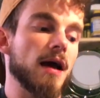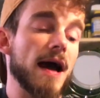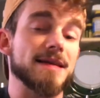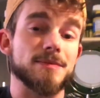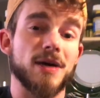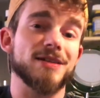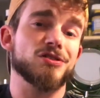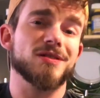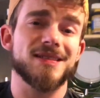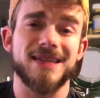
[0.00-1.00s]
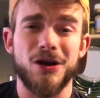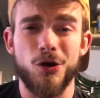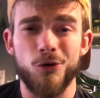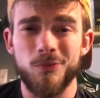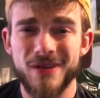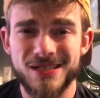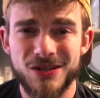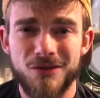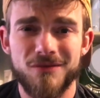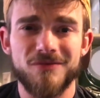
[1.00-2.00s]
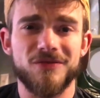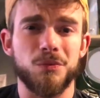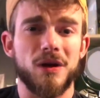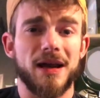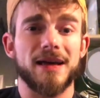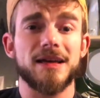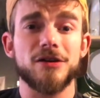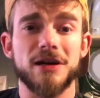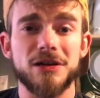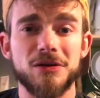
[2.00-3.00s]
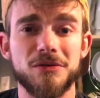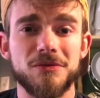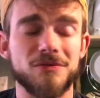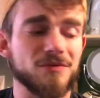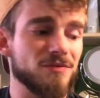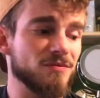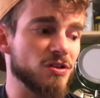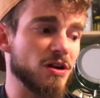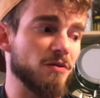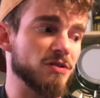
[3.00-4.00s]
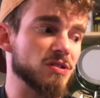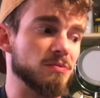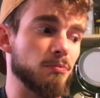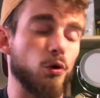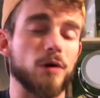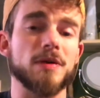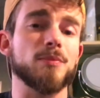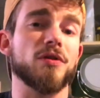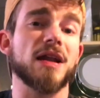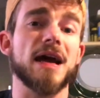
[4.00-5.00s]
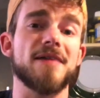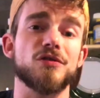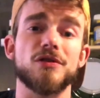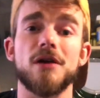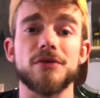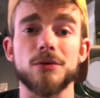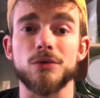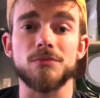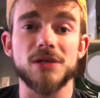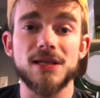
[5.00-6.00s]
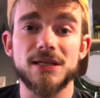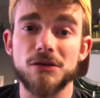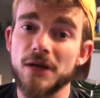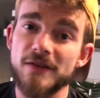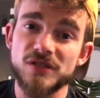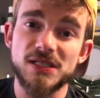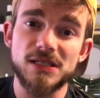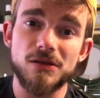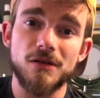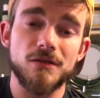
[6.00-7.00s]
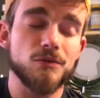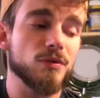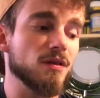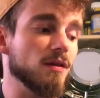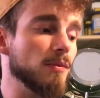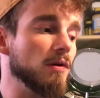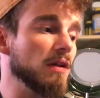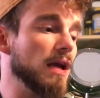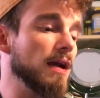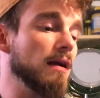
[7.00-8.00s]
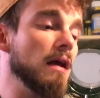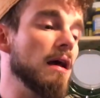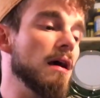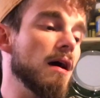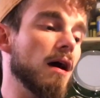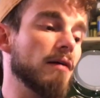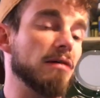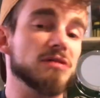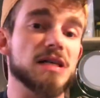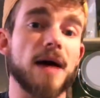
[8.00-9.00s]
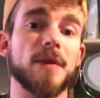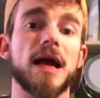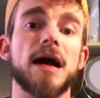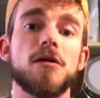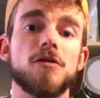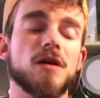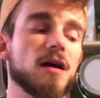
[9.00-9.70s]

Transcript: as much, or at least I hope they don't. From what I hear, I know, there's more people than I ever thought there would be that don't have to deal with the bullying around coming out.